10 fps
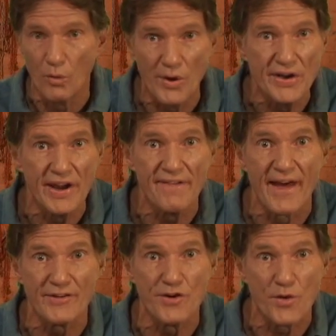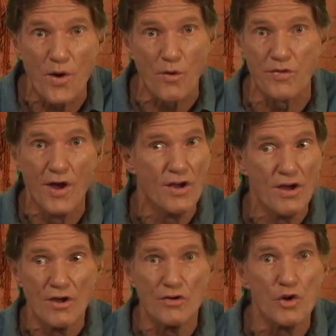We need that growth,
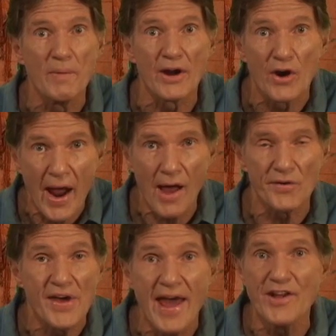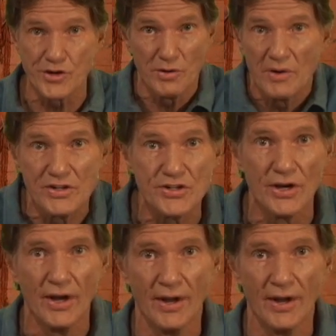no matter how cancerous.